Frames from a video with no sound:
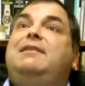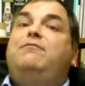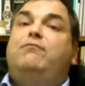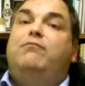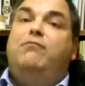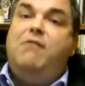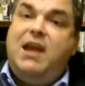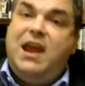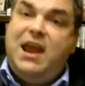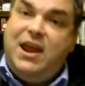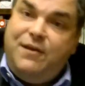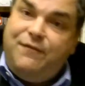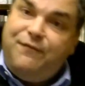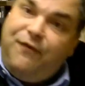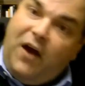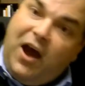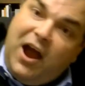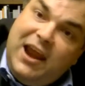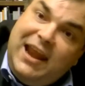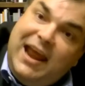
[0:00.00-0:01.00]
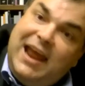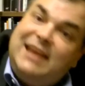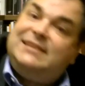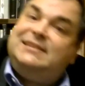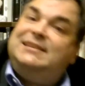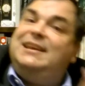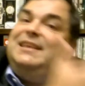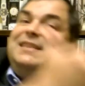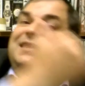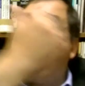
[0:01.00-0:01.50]

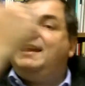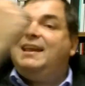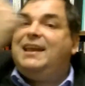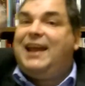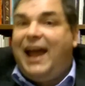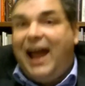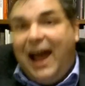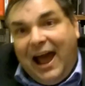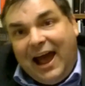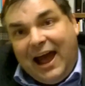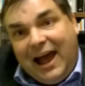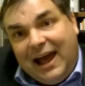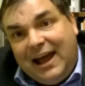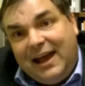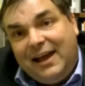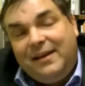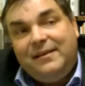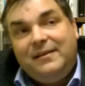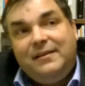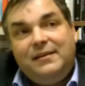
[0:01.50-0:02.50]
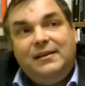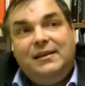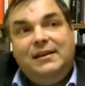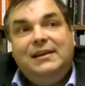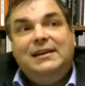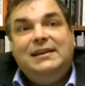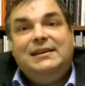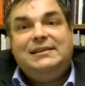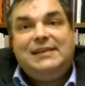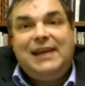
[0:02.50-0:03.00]
refinancing the car
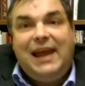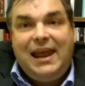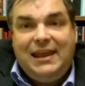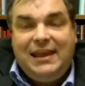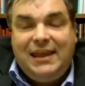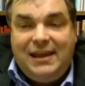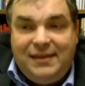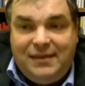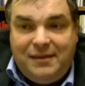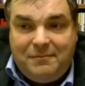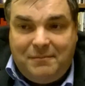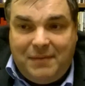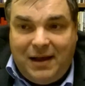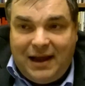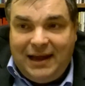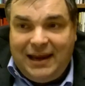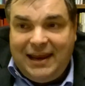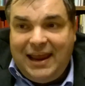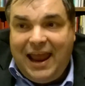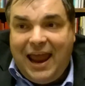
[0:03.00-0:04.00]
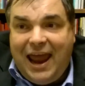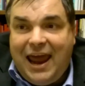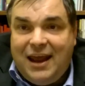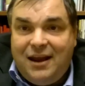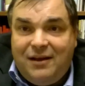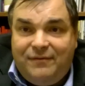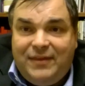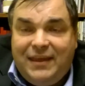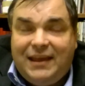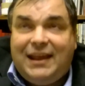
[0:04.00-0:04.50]
taking the money out
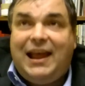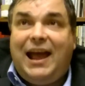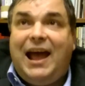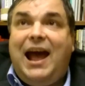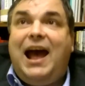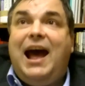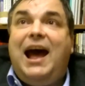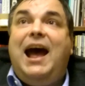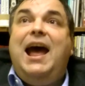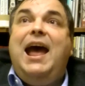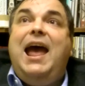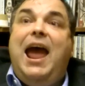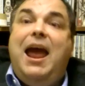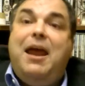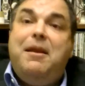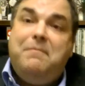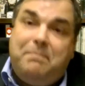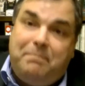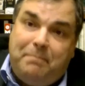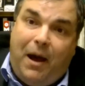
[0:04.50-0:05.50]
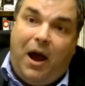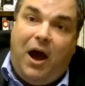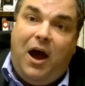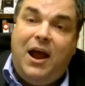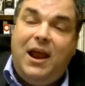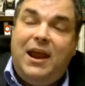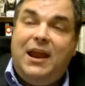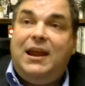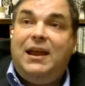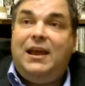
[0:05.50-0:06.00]
of the car and
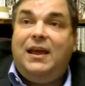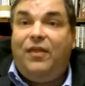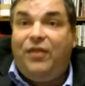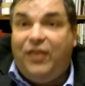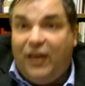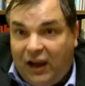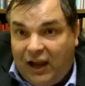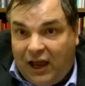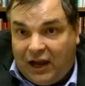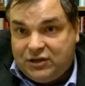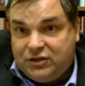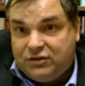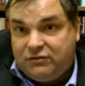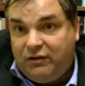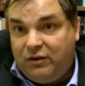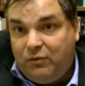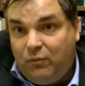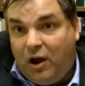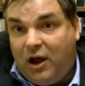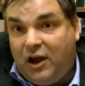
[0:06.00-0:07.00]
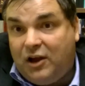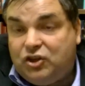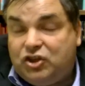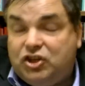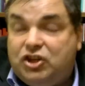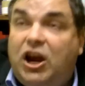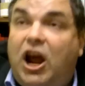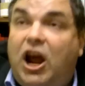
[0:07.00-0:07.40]
buying the luxury watch.